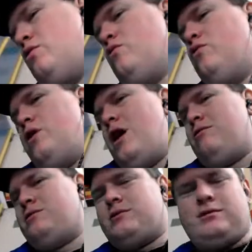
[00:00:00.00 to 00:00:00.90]
Who
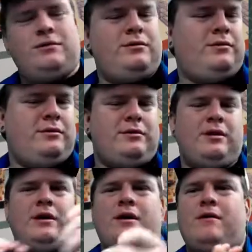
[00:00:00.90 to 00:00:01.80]
knows?
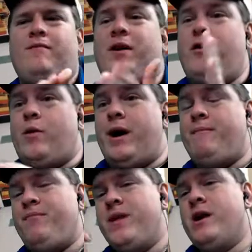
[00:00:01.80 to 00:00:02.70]
Either way,
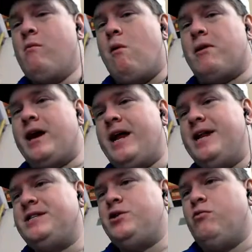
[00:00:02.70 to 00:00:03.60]
what we're going to get
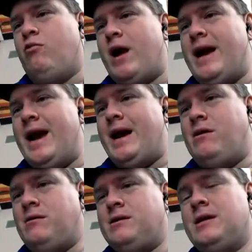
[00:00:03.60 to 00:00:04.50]
into right
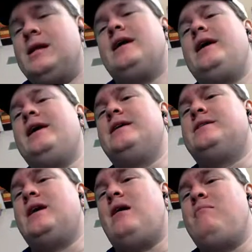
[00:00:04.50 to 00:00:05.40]
now
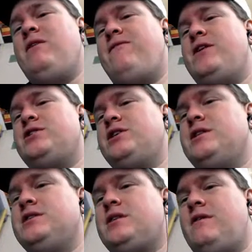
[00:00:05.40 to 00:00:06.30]
is me finishing
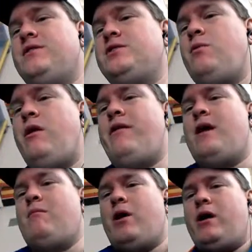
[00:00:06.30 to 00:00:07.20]
this lovely sweater that
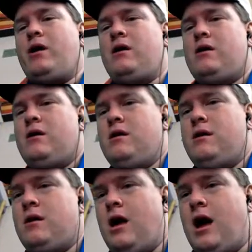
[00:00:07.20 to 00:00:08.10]
I'm wearing
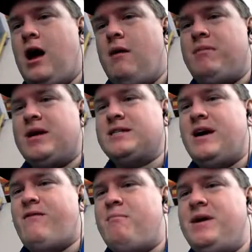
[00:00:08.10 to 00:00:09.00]
because I
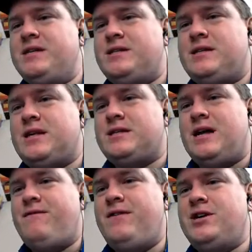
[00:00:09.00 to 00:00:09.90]
have a piece that's
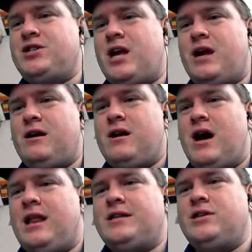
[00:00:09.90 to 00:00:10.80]
not finished on it. I
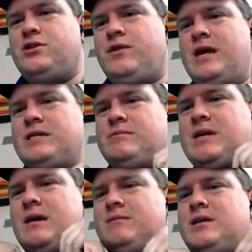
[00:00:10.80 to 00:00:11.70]
like to do that
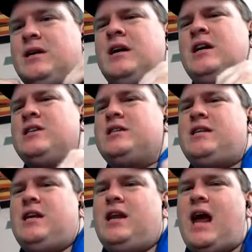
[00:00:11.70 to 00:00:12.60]
sometimes, just
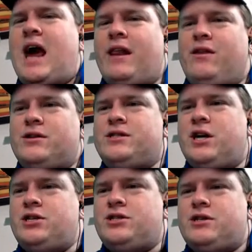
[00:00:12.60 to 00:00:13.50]
add a little
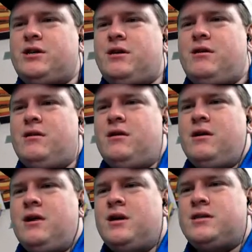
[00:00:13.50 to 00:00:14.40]
touch to
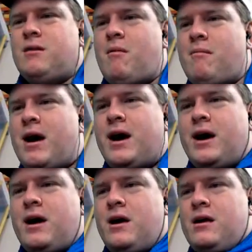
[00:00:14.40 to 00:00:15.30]
some of my